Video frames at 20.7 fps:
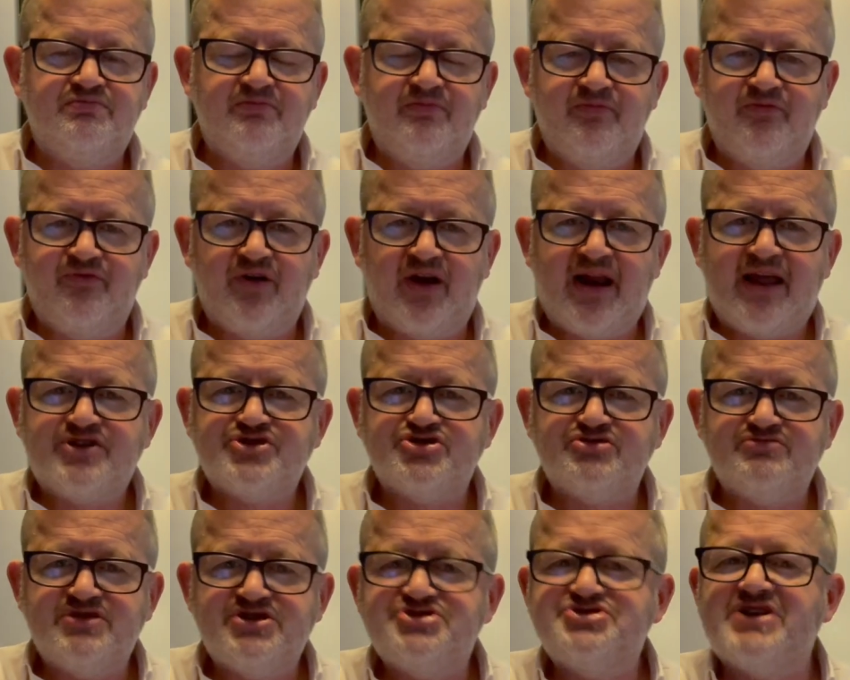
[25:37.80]
financial
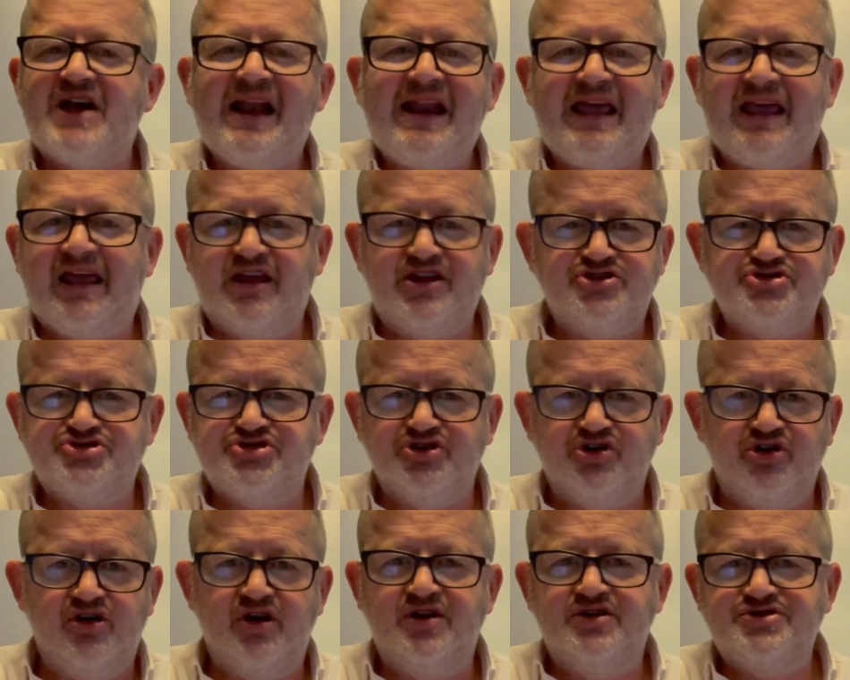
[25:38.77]
mis-selling
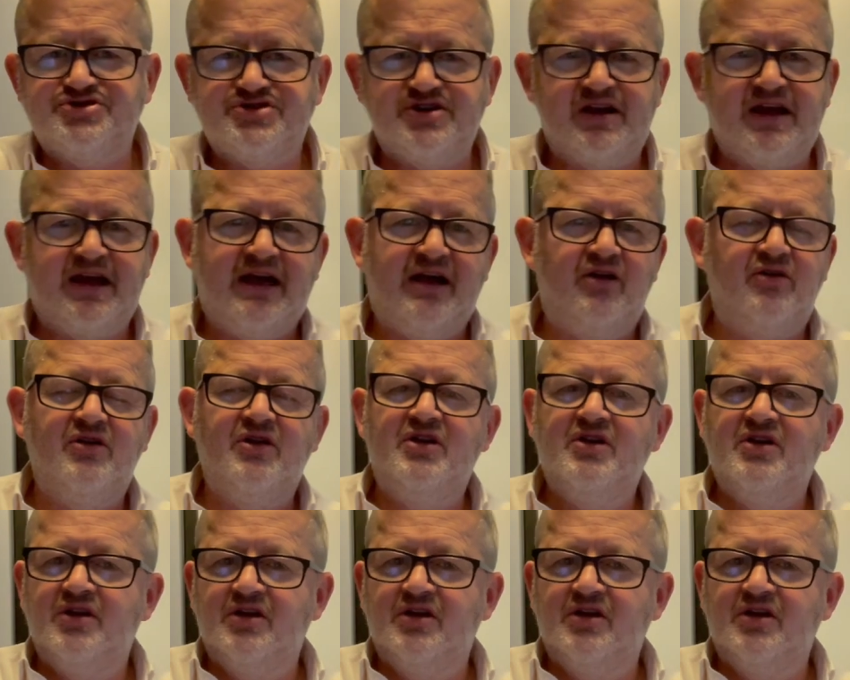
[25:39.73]
insurance and how